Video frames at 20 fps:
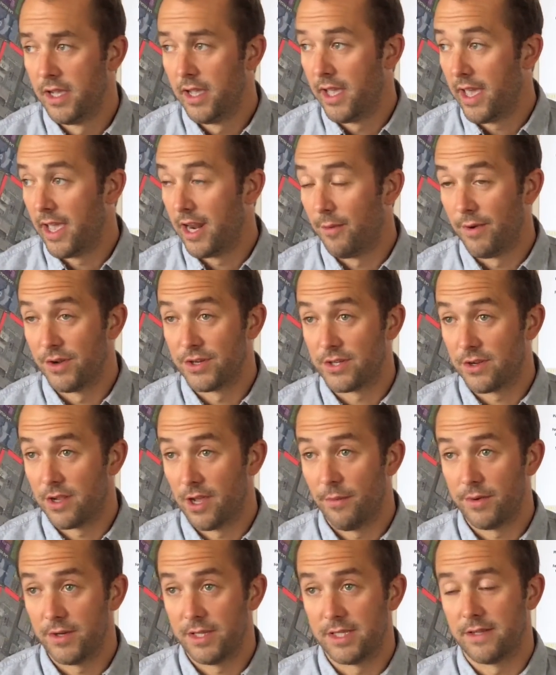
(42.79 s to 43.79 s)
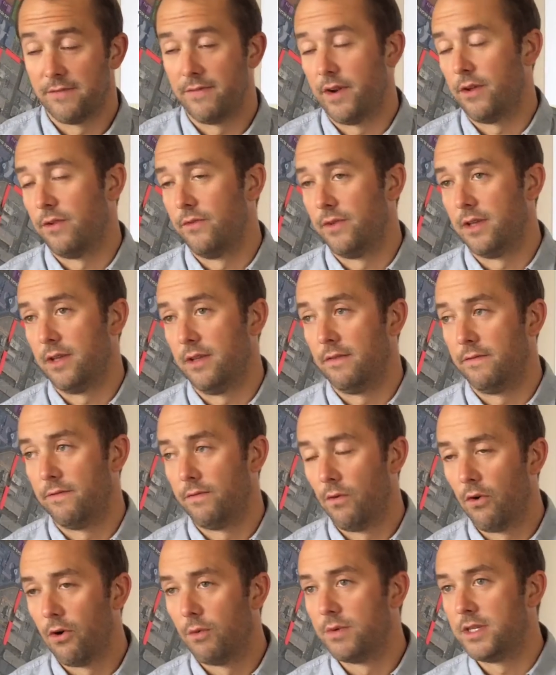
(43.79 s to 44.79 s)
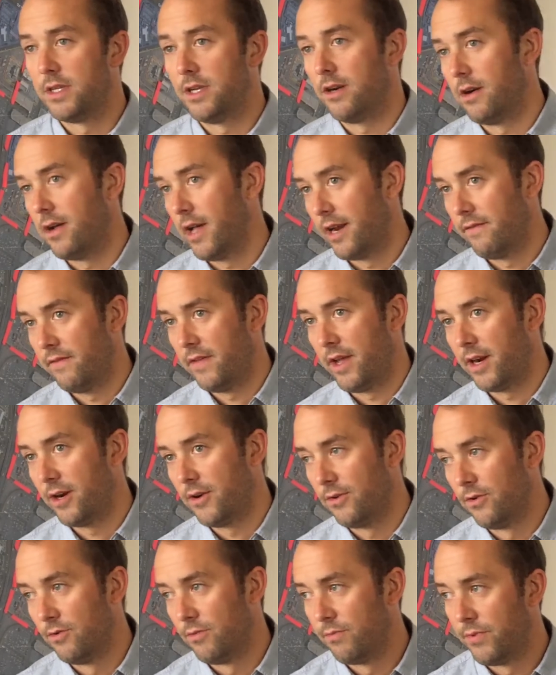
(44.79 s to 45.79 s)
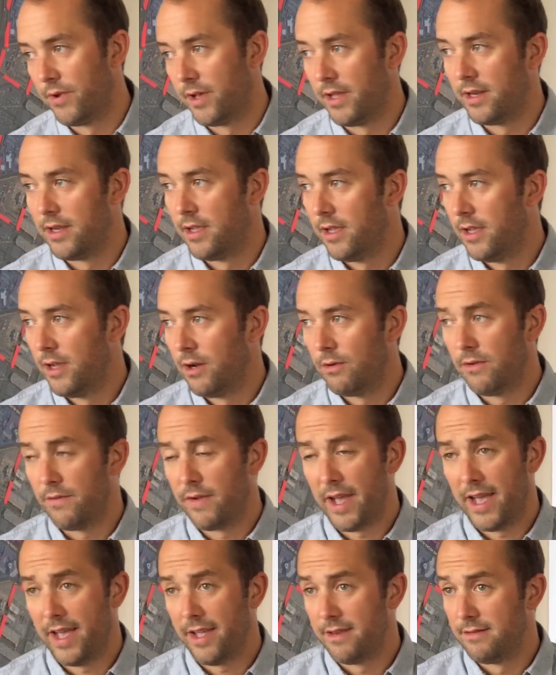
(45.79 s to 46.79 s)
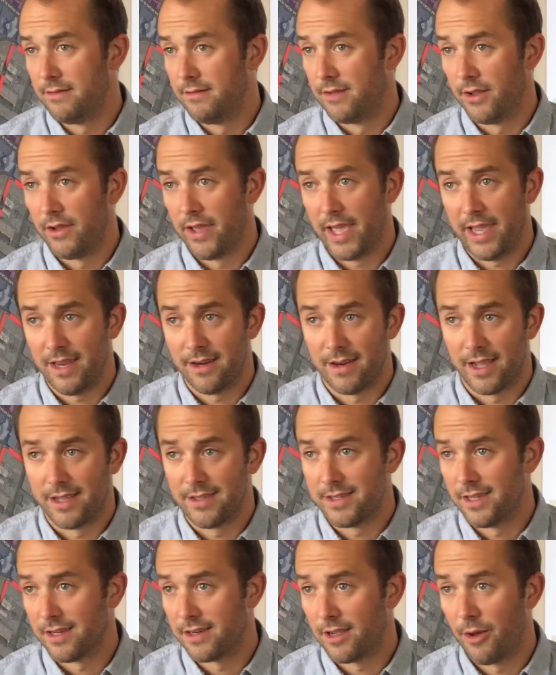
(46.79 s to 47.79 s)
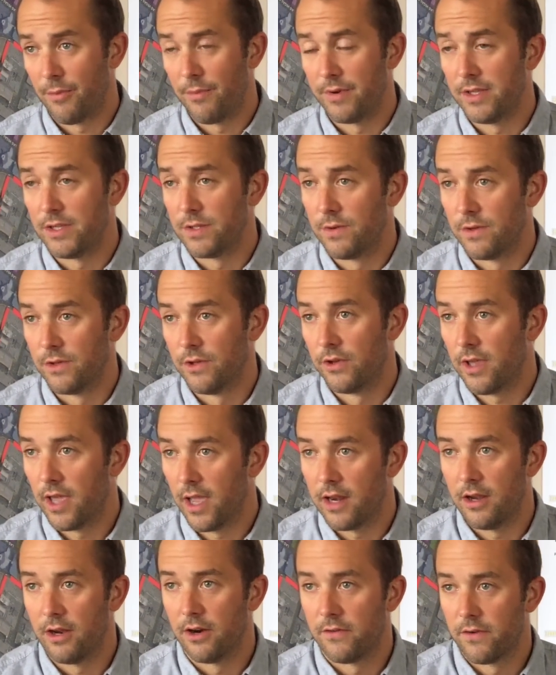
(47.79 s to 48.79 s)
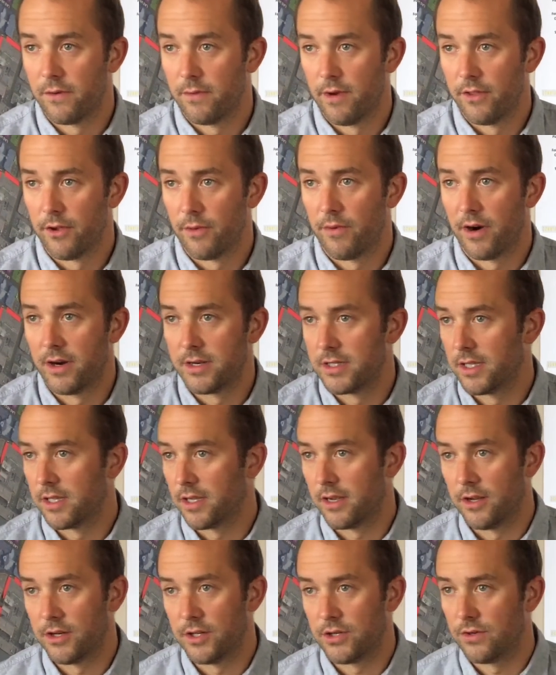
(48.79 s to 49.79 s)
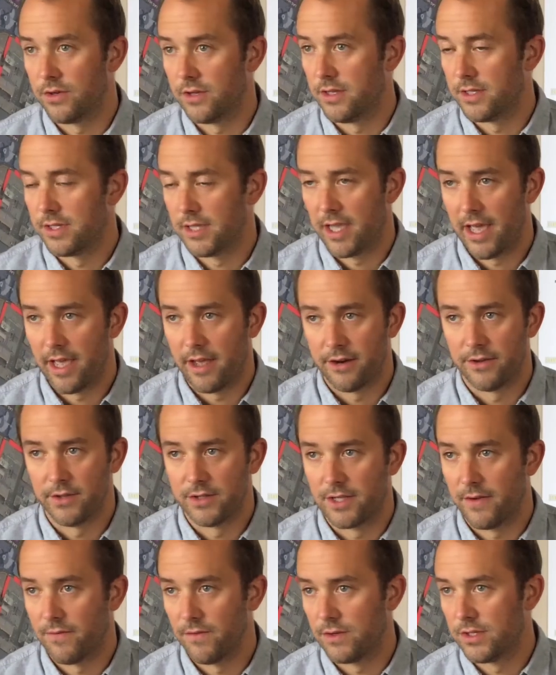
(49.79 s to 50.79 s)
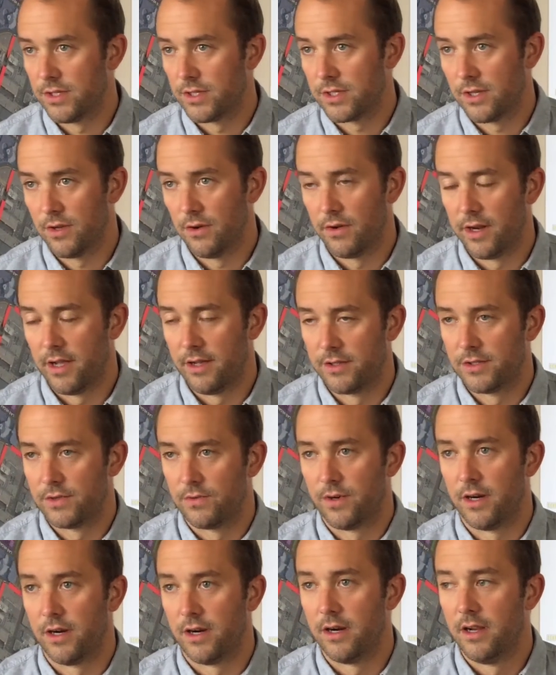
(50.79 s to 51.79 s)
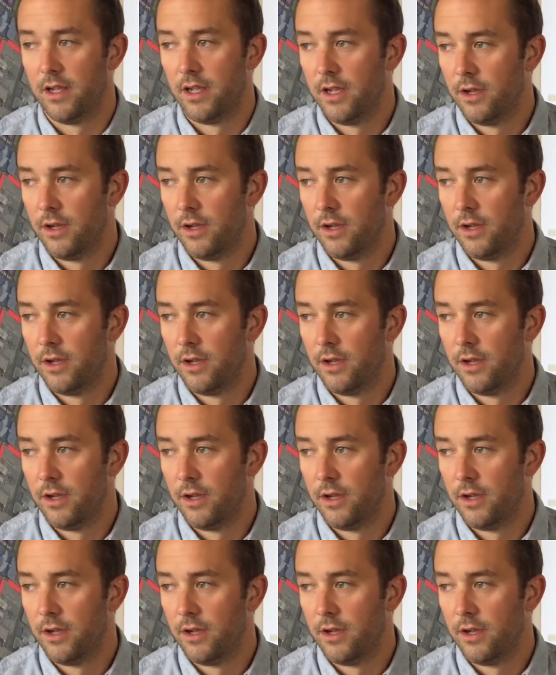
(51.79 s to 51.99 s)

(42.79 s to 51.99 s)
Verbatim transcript: and a bunch of companies that have not only formed here out of that group, but we've had you know, eight, nine, ten companies relocate here from other parts of the country, Seattle, San Francisco, and elsewhere,